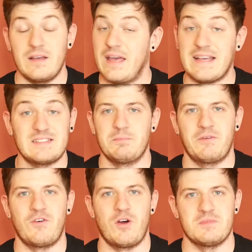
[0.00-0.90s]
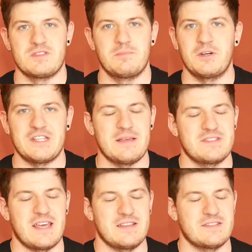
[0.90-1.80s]
Excellent performance by James
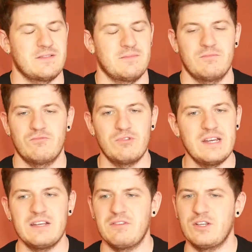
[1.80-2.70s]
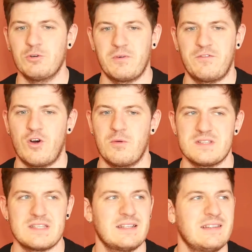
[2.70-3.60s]
Tennyson. Really, really good
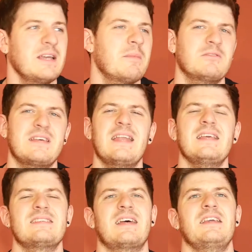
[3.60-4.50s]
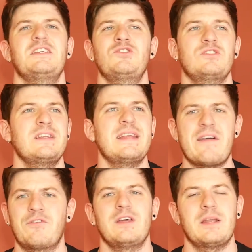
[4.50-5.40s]
performance. And the thing about Tenny is that he's just
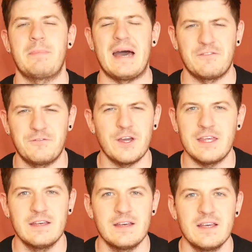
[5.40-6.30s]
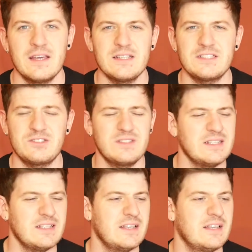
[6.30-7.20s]
never in a bad fight.
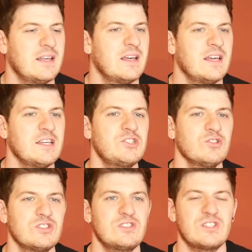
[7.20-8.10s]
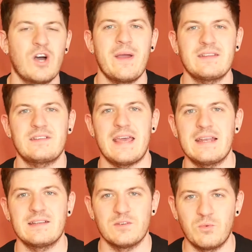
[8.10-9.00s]
He's just so
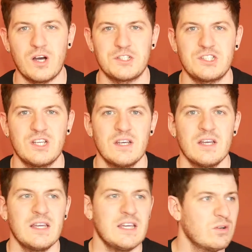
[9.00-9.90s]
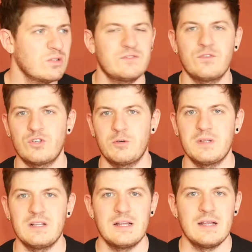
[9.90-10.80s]
entertaining to watch. He looks
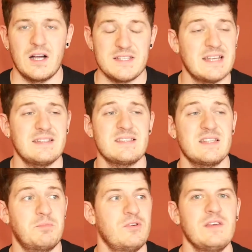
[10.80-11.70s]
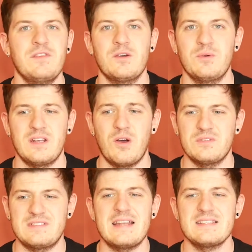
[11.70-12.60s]
vulnerable. I said this in the preview. You know,
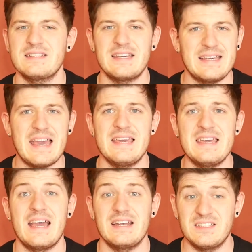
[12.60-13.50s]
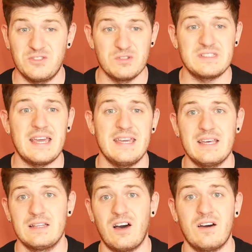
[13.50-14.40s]
Tennyson can get hit, and he does get hit
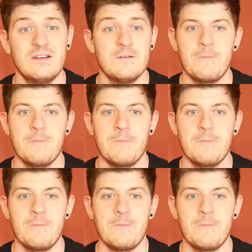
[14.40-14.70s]
a lot.